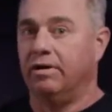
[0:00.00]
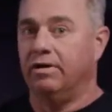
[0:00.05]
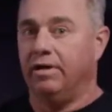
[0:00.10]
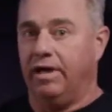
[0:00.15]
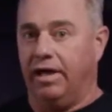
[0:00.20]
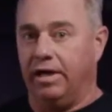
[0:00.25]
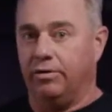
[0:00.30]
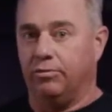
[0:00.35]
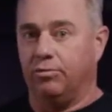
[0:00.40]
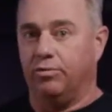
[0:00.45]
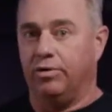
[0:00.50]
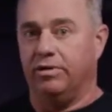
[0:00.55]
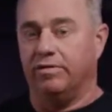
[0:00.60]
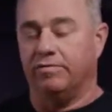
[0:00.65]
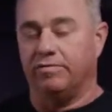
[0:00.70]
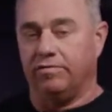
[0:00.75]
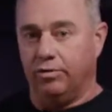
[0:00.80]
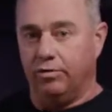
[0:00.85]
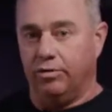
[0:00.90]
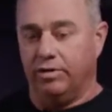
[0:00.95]
And when the
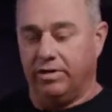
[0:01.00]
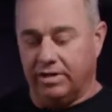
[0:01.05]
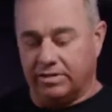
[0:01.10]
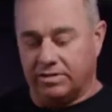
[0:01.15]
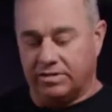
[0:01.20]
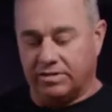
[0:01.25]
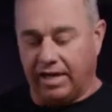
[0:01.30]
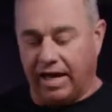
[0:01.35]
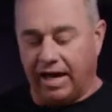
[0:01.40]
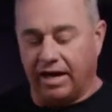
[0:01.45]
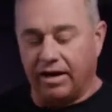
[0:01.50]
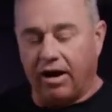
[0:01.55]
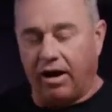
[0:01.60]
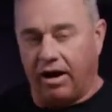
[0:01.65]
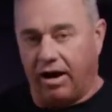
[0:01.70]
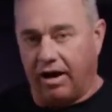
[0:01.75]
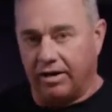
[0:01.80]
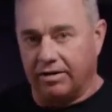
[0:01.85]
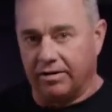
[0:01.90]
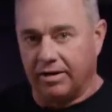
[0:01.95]
fluid gets that
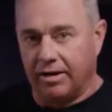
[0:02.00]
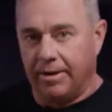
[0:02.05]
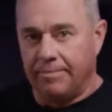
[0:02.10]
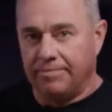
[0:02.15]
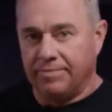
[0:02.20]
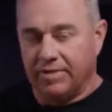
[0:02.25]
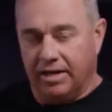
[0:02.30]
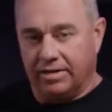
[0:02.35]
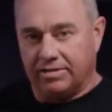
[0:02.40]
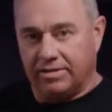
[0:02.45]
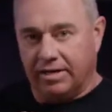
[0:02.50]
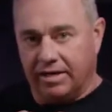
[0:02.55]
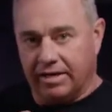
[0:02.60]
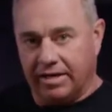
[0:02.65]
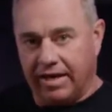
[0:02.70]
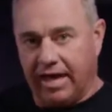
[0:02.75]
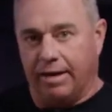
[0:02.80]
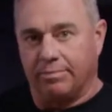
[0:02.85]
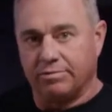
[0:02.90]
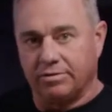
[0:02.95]
hot, it's
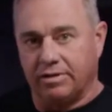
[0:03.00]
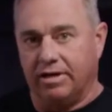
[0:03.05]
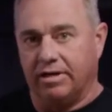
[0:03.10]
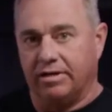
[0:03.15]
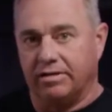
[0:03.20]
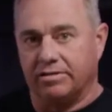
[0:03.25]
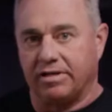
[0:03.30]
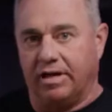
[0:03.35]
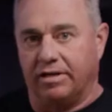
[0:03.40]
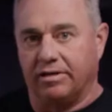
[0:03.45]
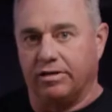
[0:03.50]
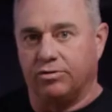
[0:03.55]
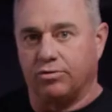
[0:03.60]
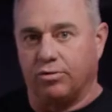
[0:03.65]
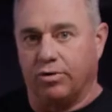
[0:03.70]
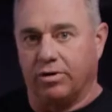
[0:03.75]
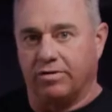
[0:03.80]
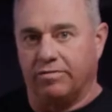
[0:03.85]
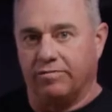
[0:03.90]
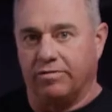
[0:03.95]
encapsulated inside the
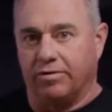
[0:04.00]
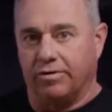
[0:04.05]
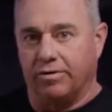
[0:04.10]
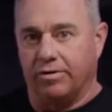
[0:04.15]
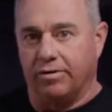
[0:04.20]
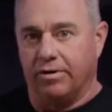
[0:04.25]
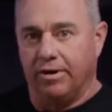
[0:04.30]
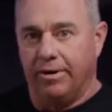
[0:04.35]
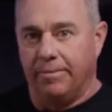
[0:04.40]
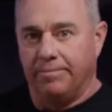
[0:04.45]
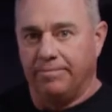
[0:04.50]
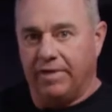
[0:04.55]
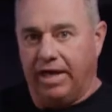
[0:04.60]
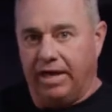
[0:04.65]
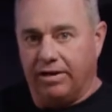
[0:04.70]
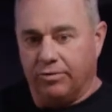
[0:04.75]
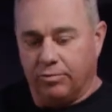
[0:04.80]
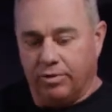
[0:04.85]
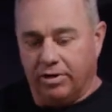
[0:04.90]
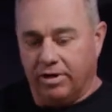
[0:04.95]
torque converter,
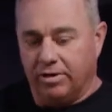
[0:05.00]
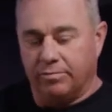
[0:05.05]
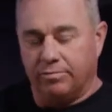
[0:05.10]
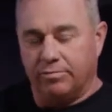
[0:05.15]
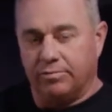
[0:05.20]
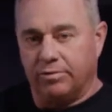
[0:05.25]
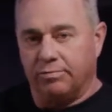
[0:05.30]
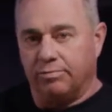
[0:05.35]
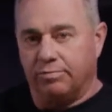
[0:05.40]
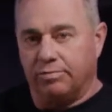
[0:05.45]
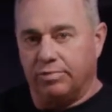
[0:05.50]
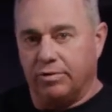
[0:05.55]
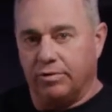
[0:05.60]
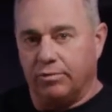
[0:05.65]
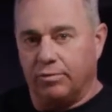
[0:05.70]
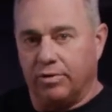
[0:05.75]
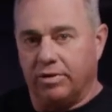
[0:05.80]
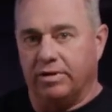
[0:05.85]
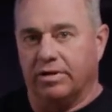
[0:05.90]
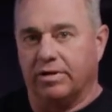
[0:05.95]
and
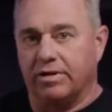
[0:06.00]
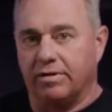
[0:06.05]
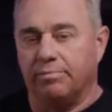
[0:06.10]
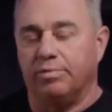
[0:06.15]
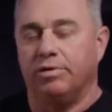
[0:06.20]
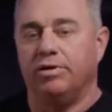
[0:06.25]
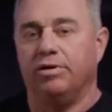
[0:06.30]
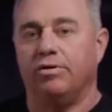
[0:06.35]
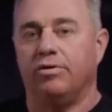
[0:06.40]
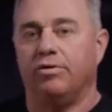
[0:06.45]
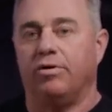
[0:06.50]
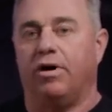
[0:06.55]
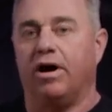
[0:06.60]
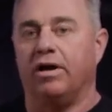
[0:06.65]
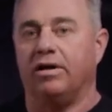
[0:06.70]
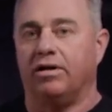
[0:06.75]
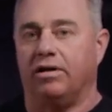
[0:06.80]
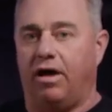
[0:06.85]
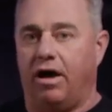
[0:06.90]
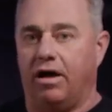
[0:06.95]
when the computer
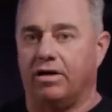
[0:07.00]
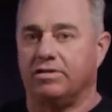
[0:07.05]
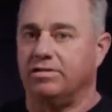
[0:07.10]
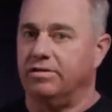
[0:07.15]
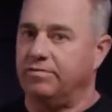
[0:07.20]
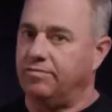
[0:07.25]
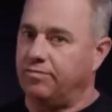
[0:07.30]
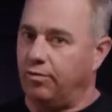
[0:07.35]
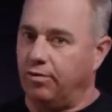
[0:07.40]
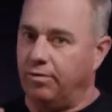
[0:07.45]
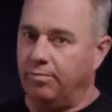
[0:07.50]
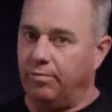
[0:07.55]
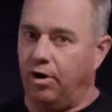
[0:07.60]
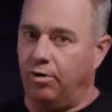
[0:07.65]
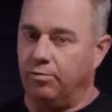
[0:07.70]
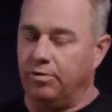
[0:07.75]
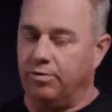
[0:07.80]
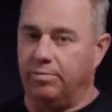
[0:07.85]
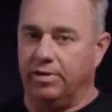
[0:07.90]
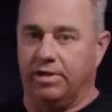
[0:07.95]
unlocks it for a
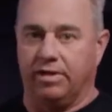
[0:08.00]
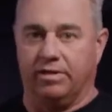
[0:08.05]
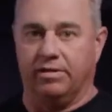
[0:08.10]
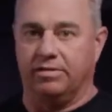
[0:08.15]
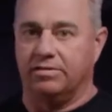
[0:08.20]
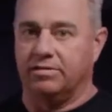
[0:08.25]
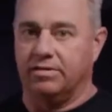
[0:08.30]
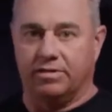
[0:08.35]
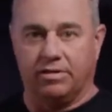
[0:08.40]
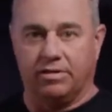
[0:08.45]
moment, because it's an